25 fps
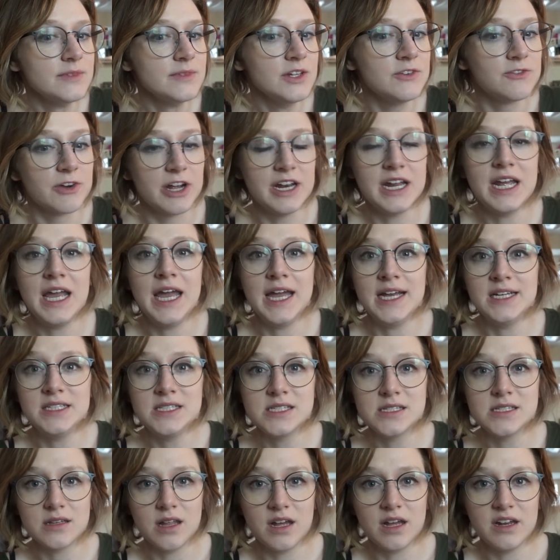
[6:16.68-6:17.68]

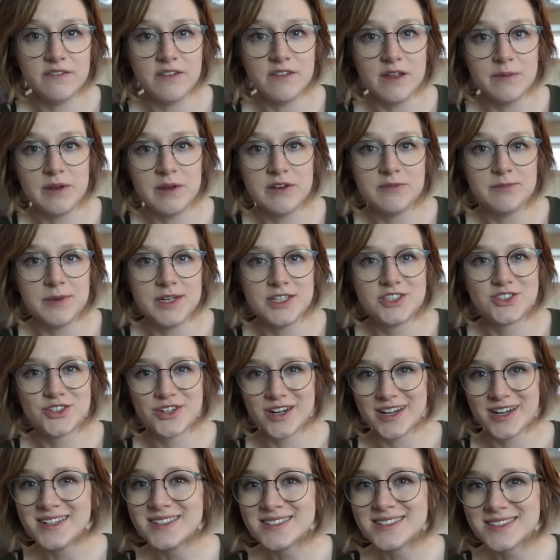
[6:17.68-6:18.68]
Renegades, a lot of them have my
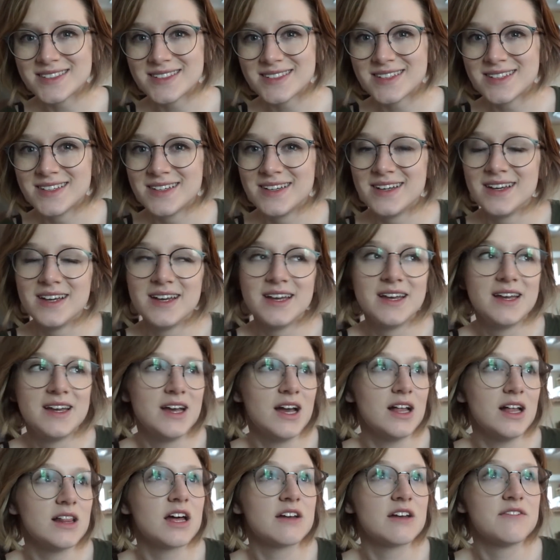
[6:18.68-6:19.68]
trust.
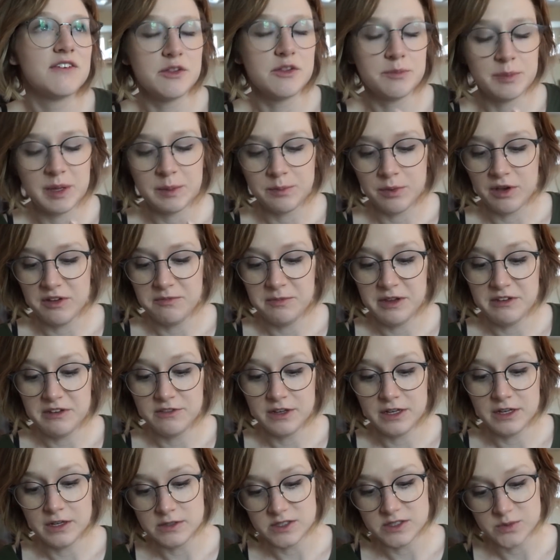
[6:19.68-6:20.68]
A lot of other people I've made
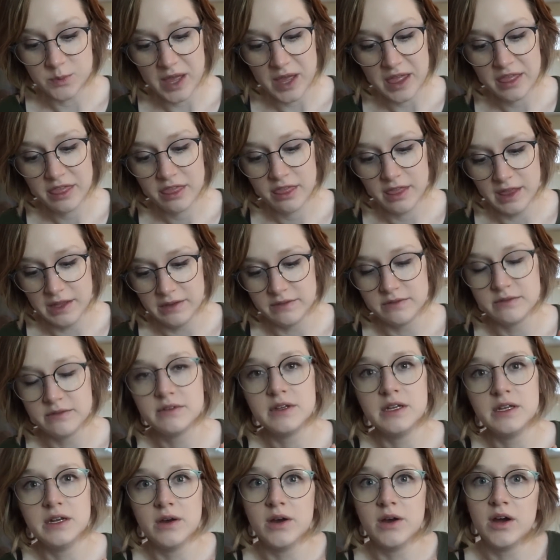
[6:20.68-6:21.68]
videos with,
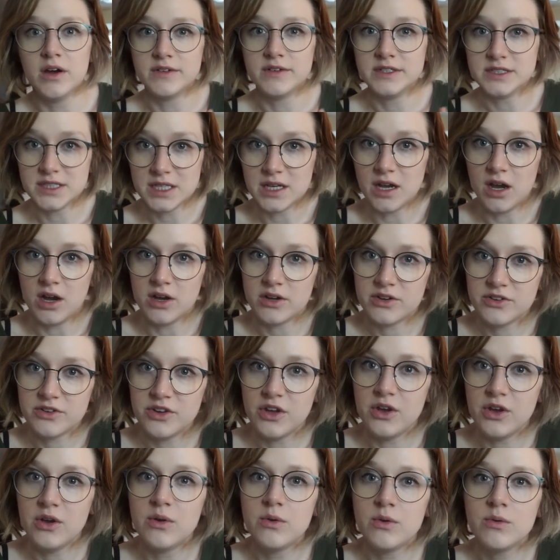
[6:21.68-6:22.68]
and you know, obviously
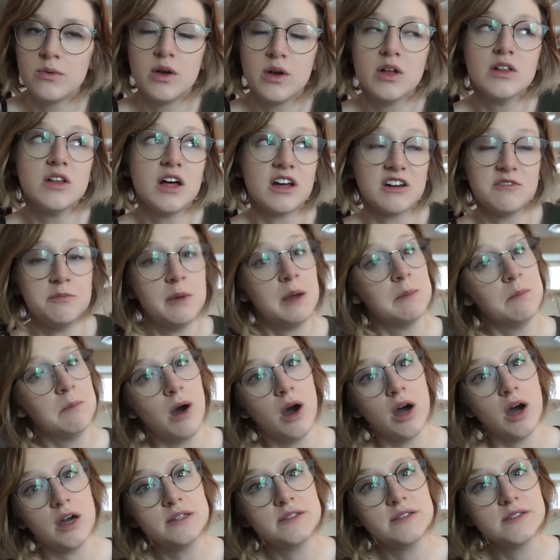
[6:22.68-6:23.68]
Octo, a lot of my
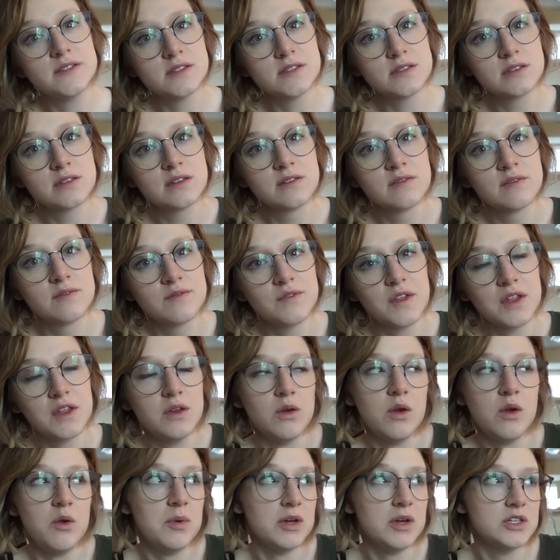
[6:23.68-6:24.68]
mods, they
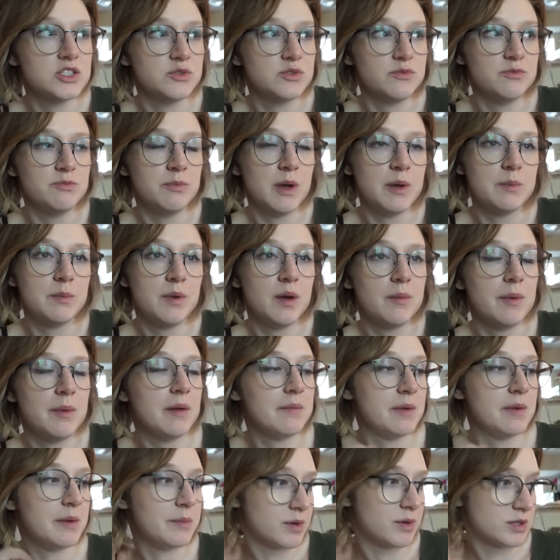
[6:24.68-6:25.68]
know a bunch of
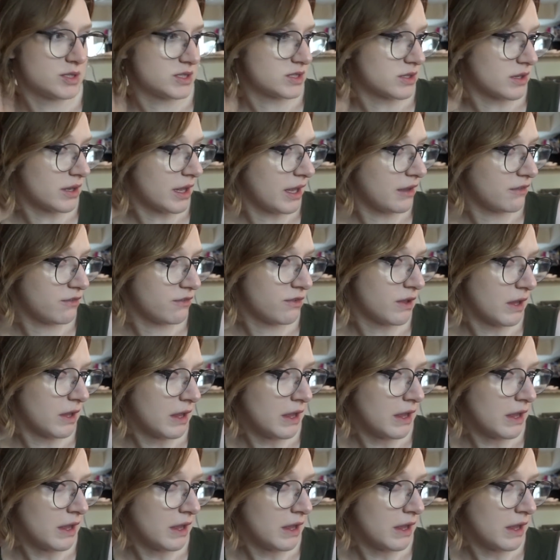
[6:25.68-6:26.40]
about my personal life.